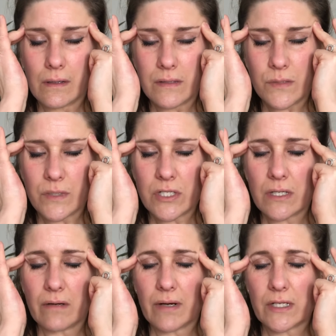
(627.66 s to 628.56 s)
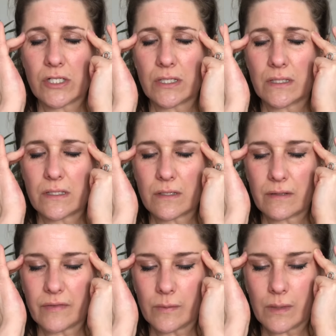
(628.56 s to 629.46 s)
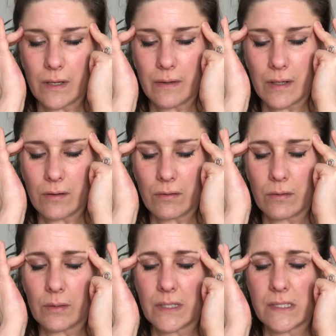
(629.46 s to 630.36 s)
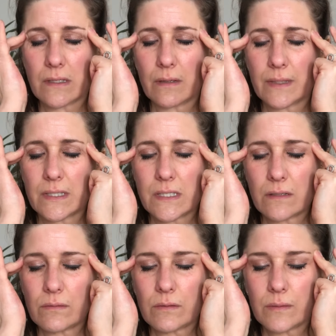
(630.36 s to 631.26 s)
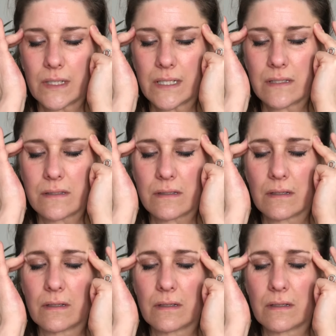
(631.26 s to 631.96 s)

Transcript: Switch direction. So if you were going clockwise, go anti-clockwise.